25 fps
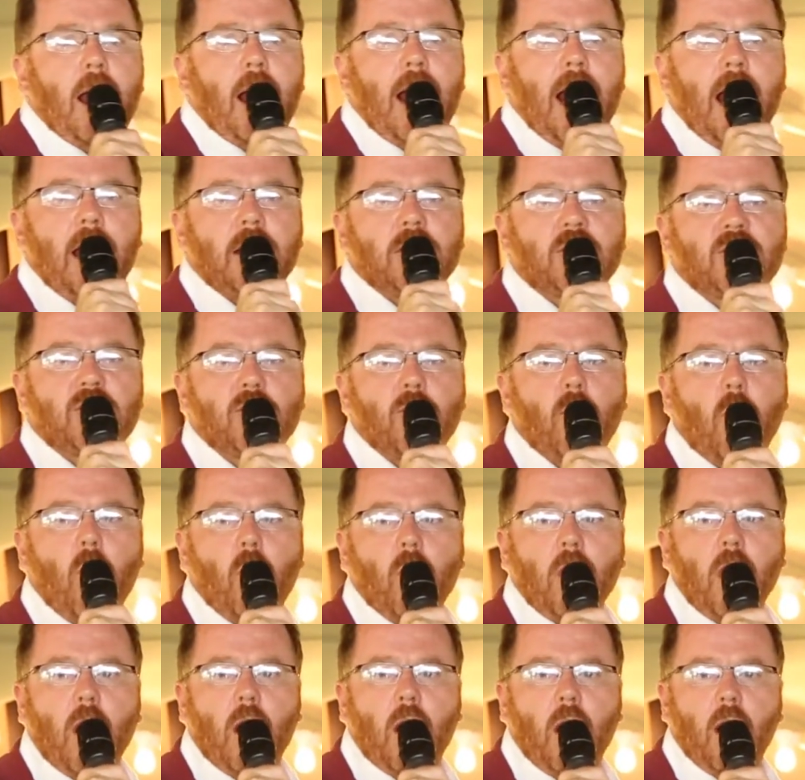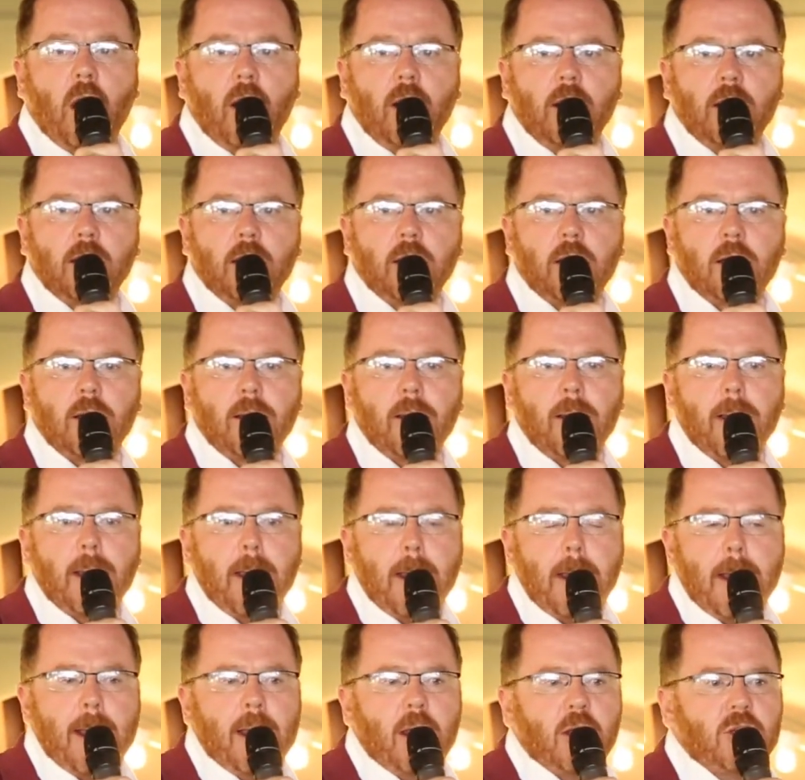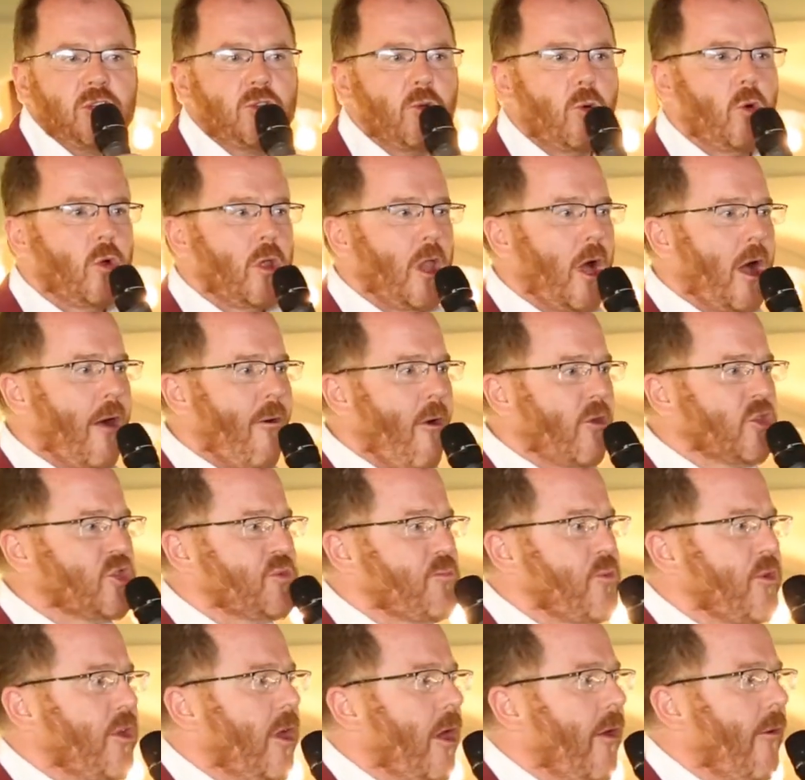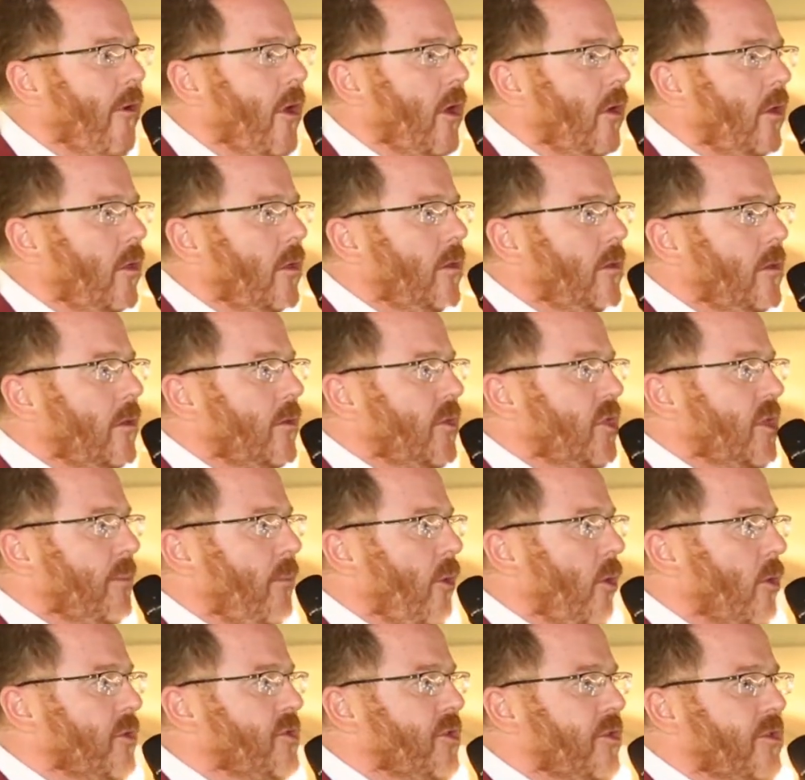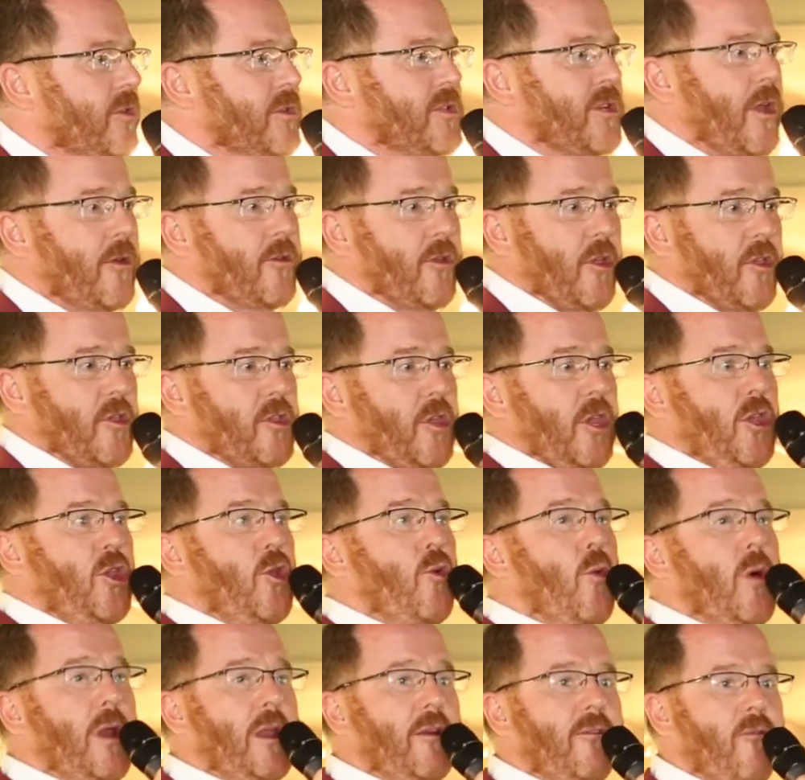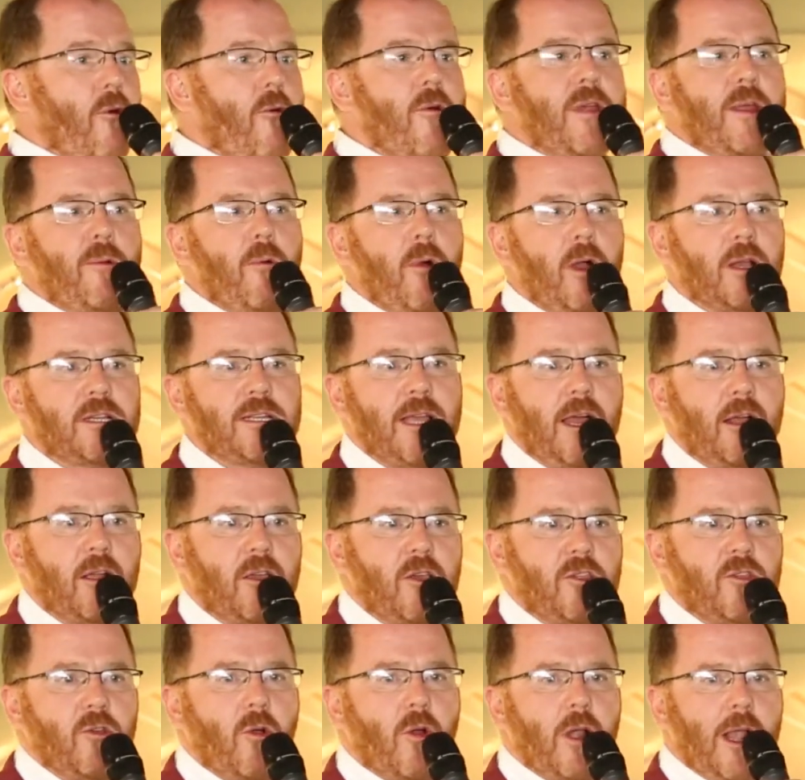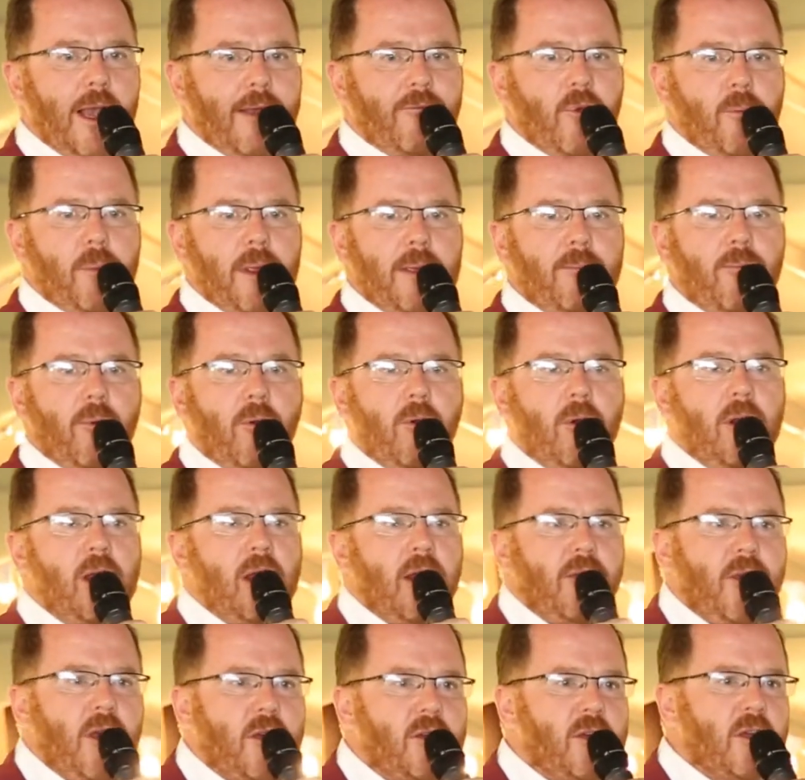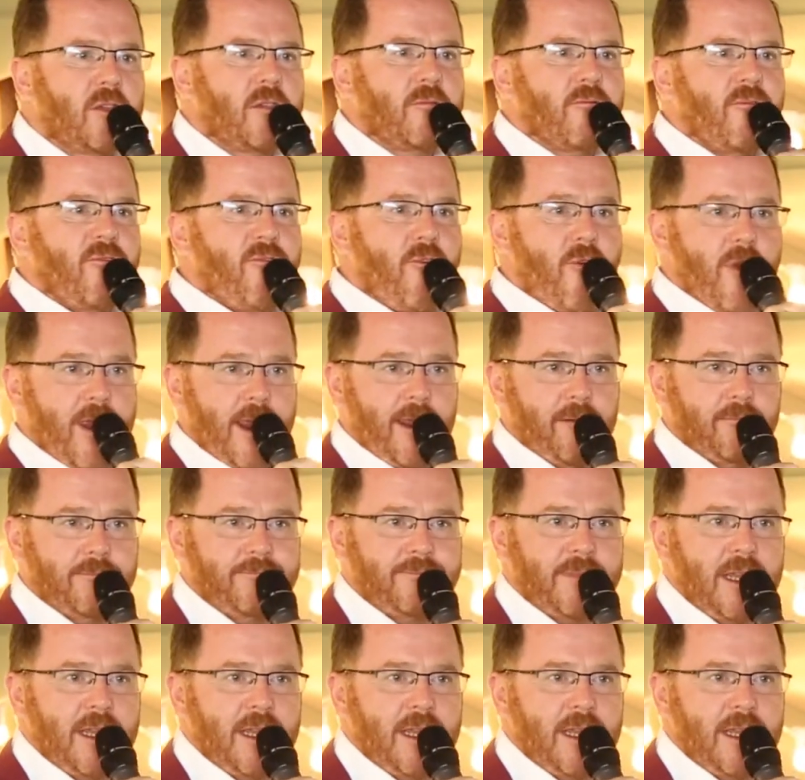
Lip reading: And to all our entrepreneurial supporters and donors, you will have already worked out, because you're clever people, this isn't free.